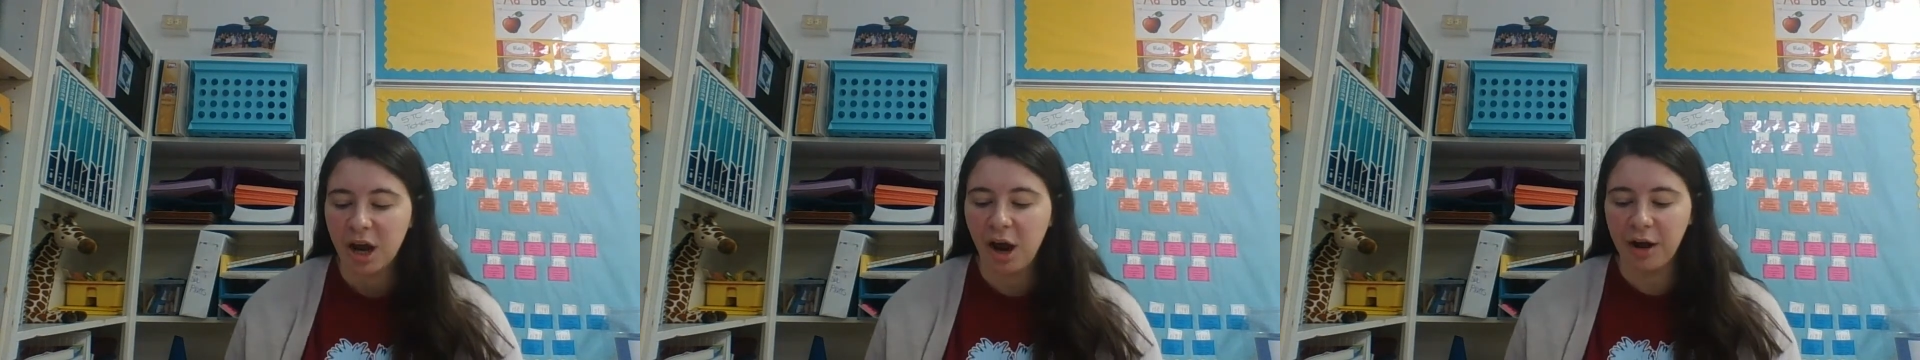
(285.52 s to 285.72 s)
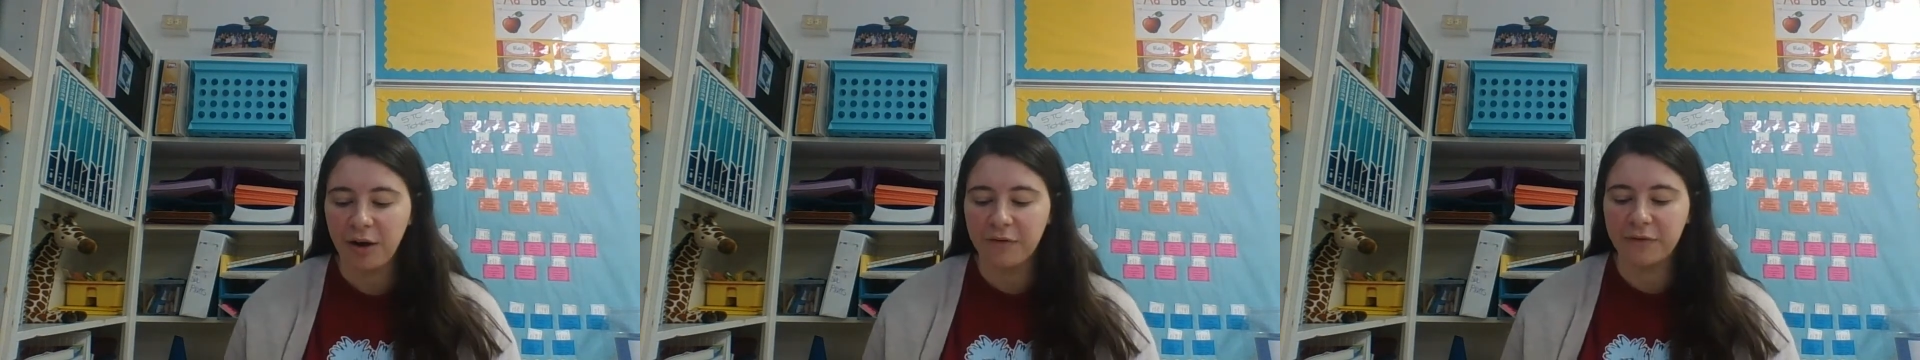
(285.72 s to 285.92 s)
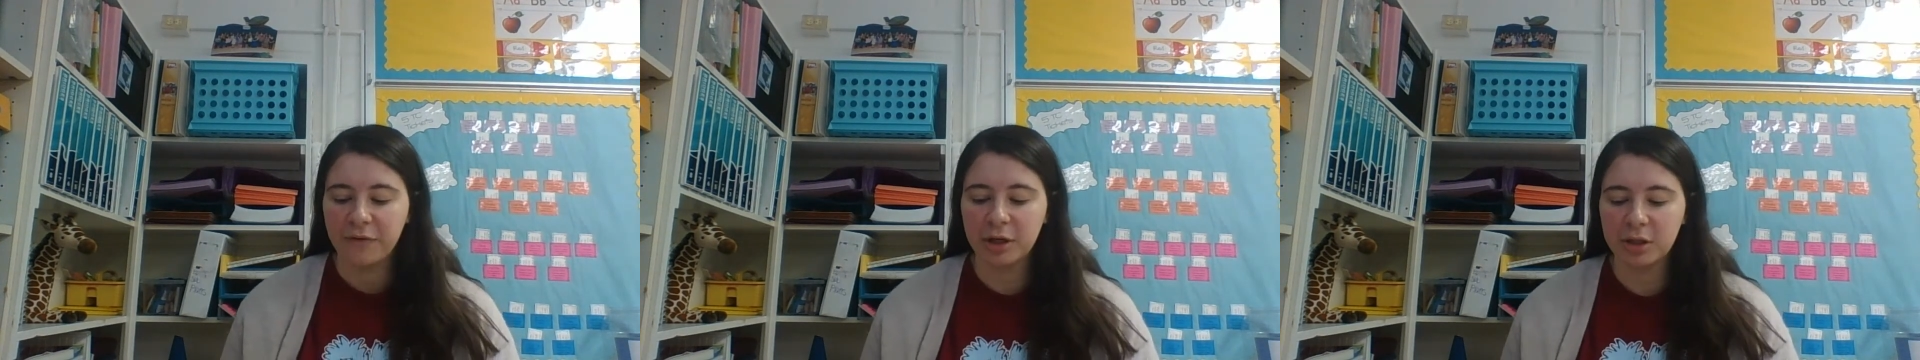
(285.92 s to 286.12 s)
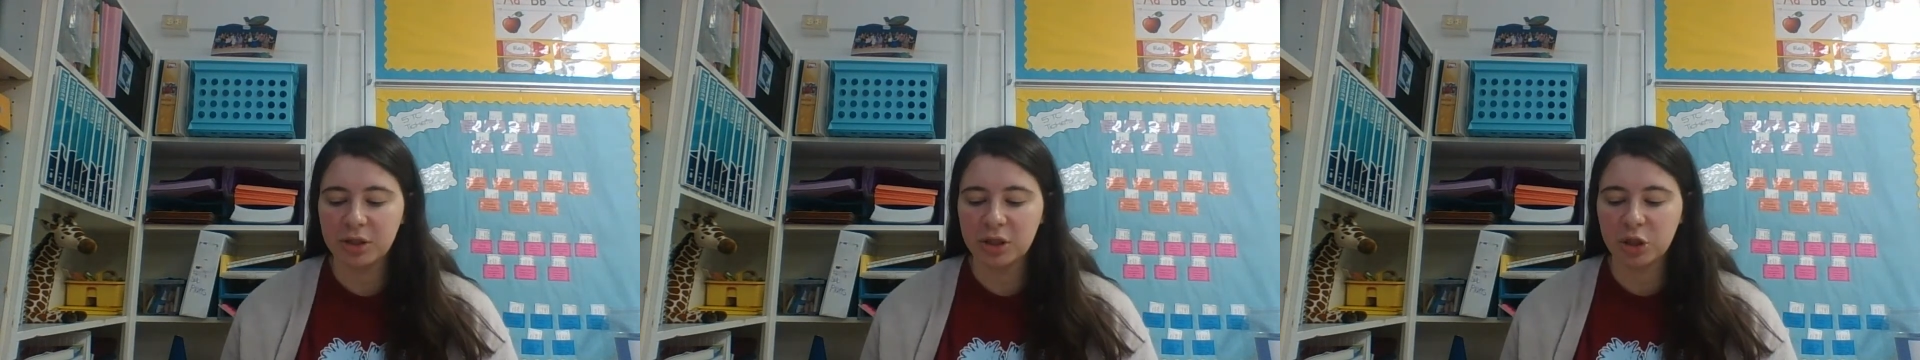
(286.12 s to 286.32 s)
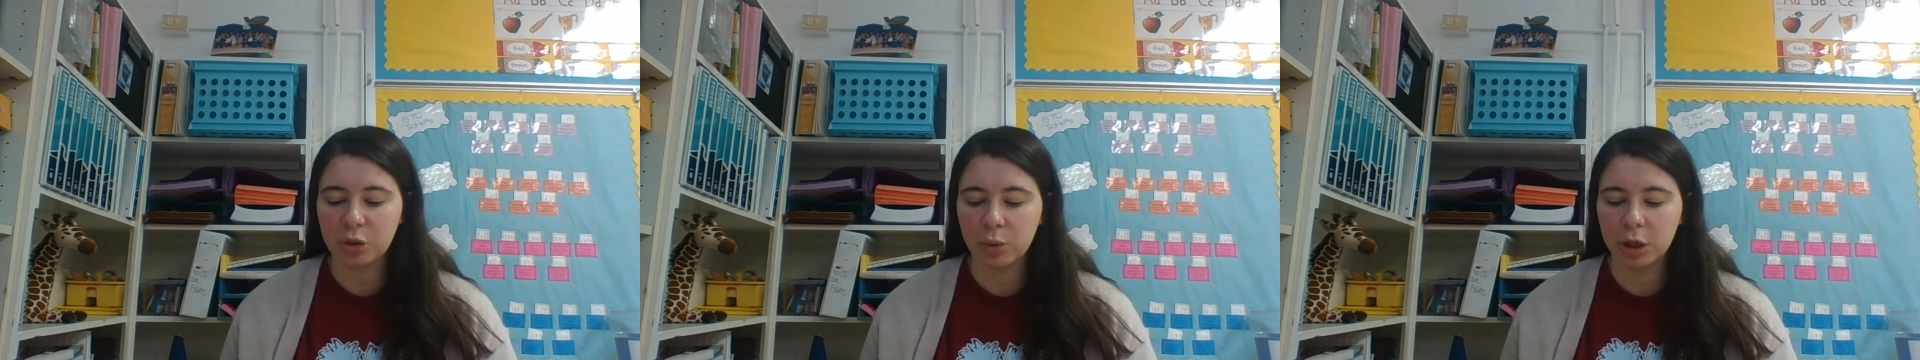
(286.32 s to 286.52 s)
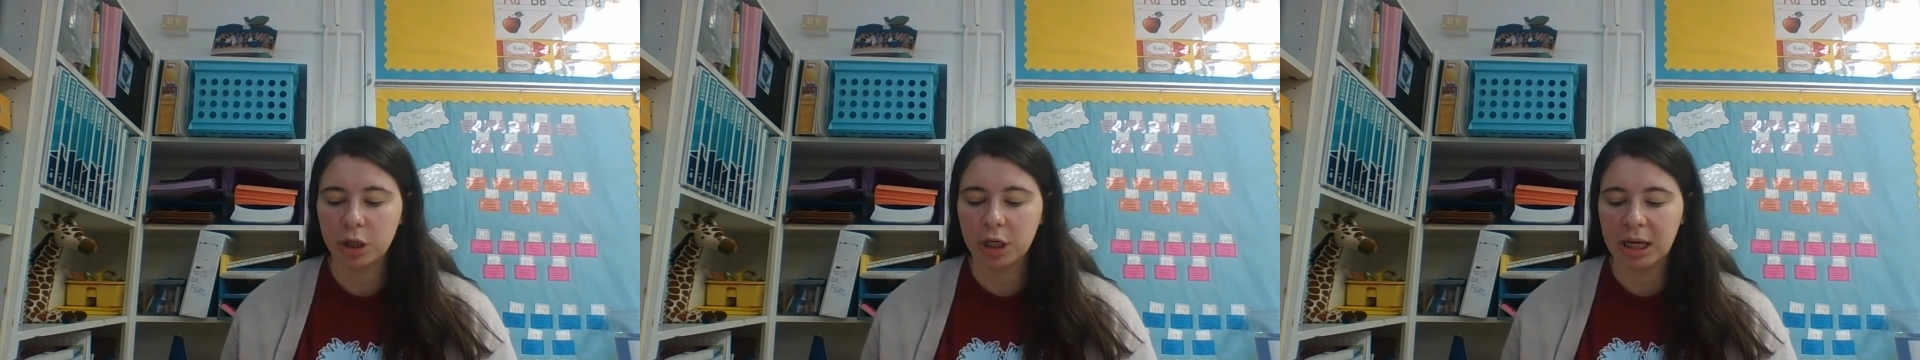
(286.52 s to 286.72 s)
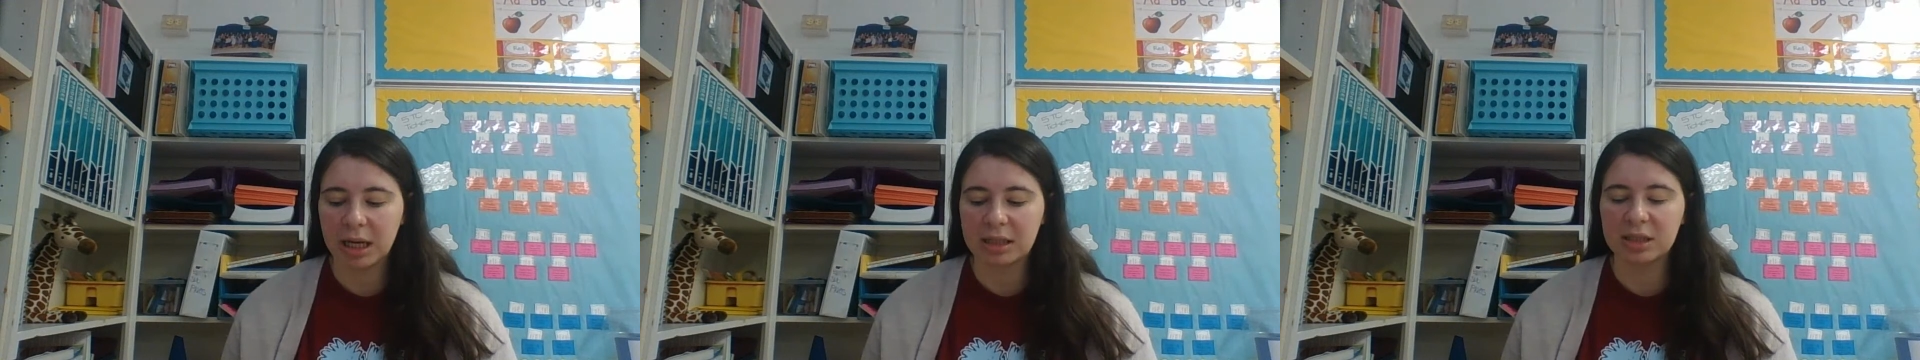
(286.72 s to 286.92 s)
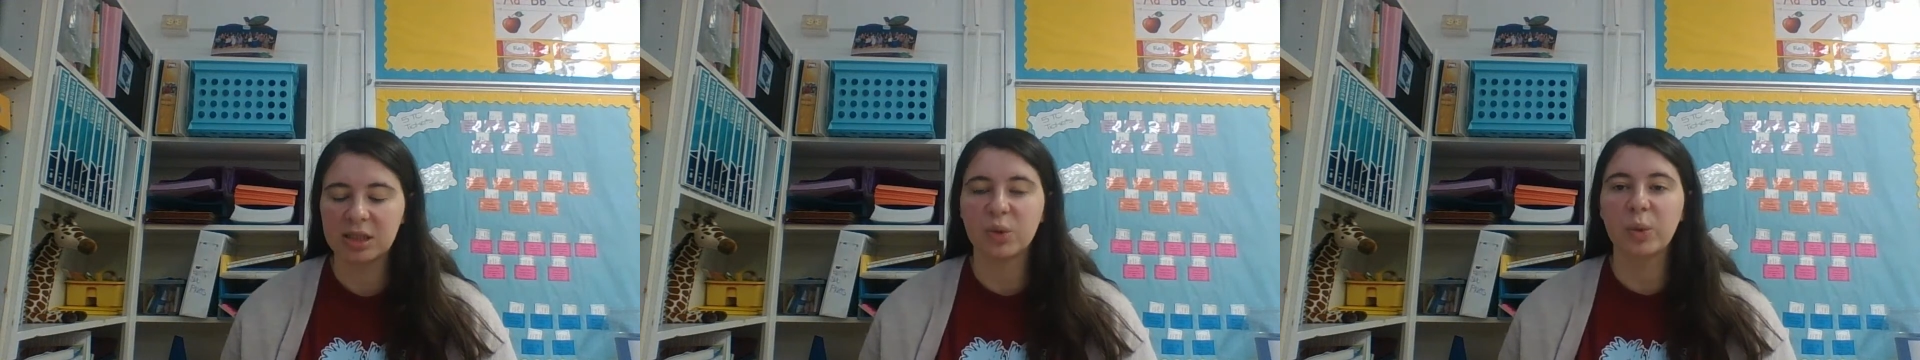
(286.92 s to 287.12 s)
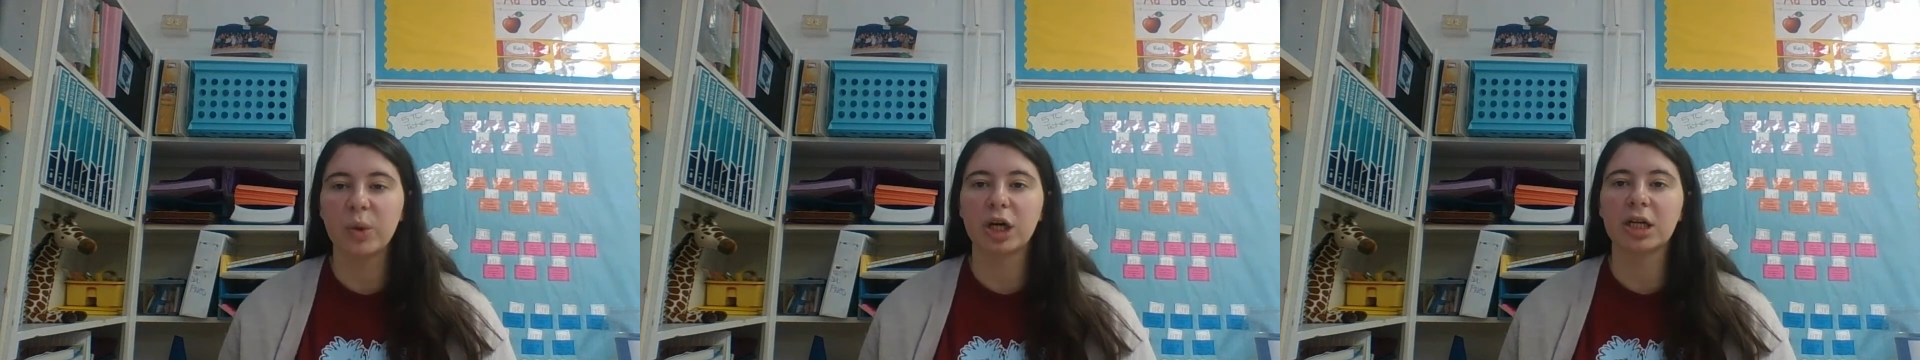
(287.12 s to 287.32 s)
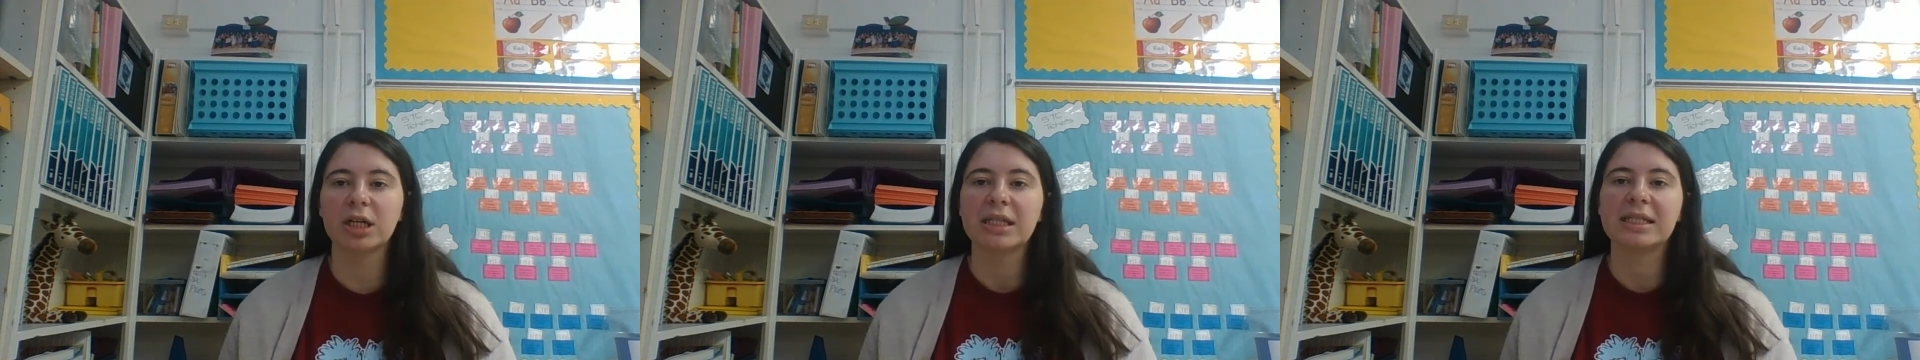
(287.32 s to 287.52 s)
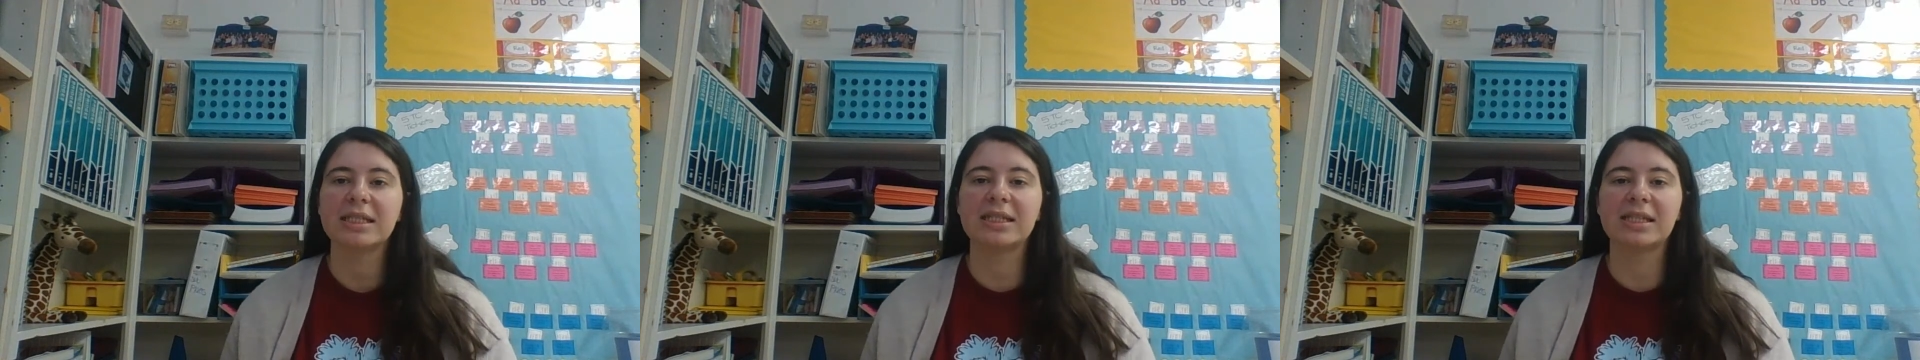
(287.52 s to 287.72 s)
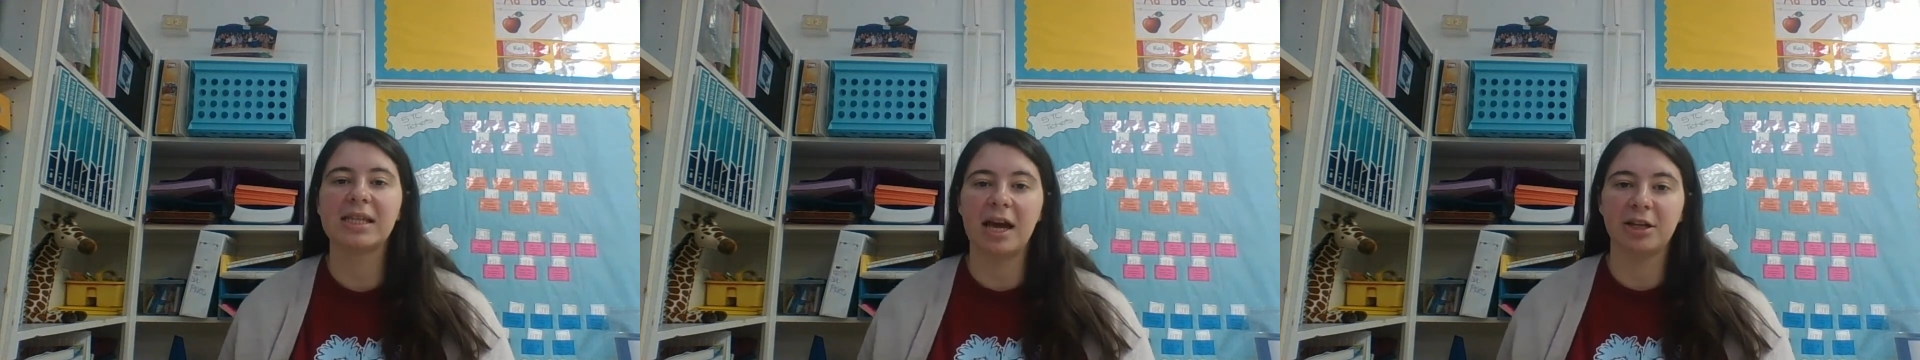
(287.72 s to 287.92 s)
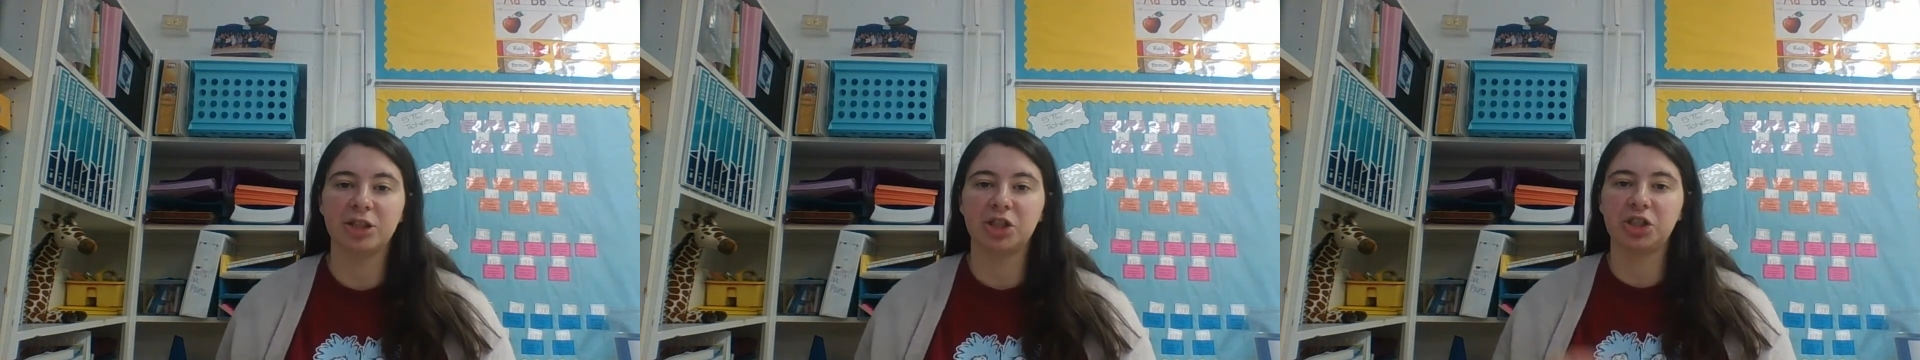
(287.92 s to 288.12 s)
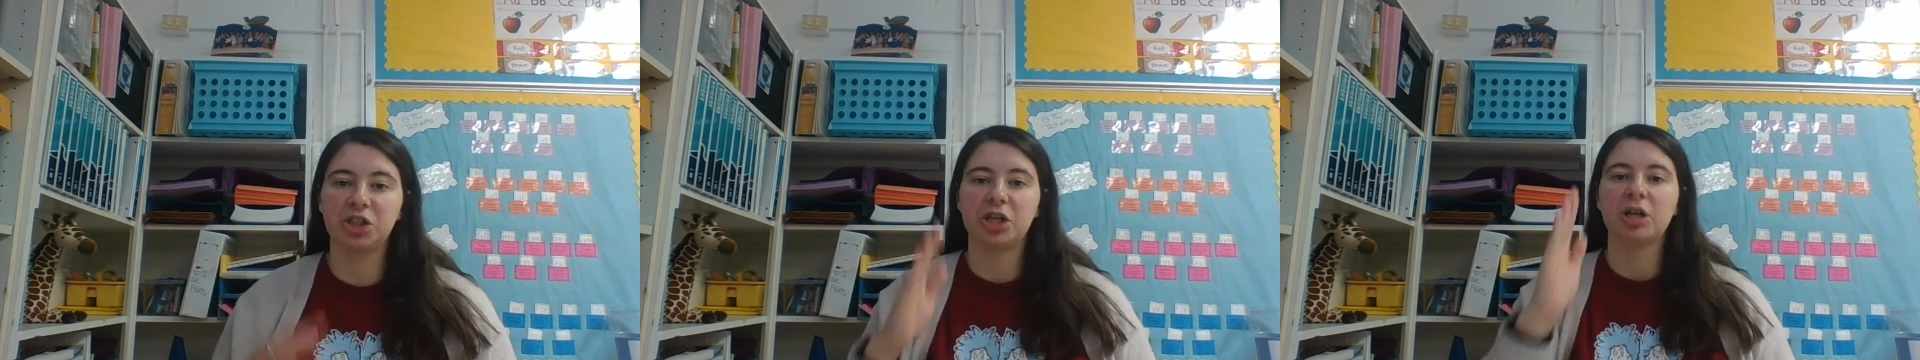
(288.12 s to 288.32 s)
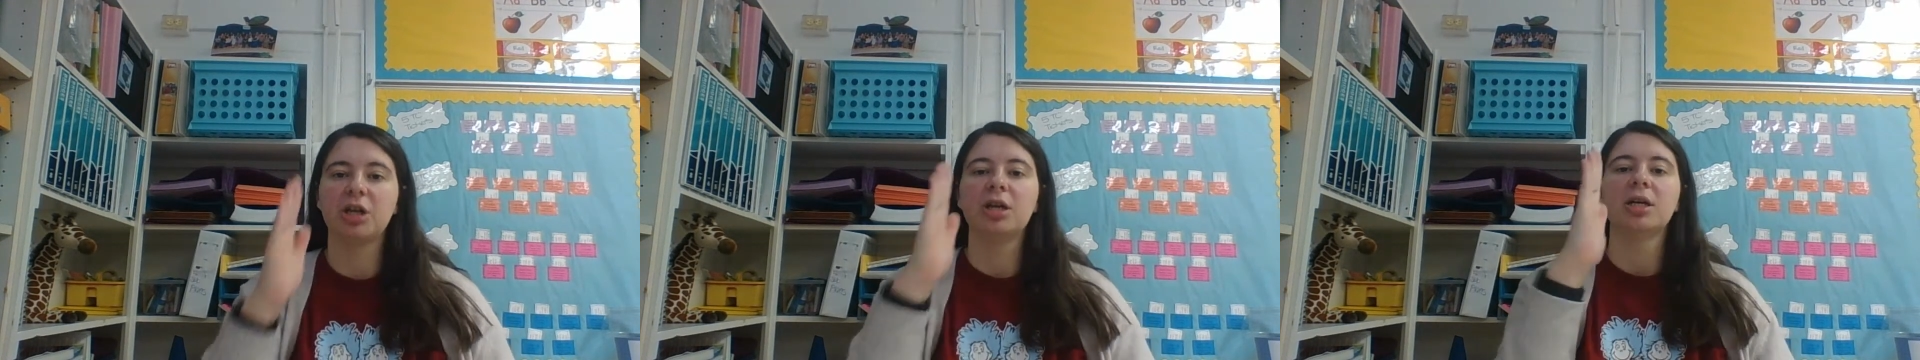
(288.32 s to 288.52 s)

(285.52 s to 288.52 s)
Our first word is the word such.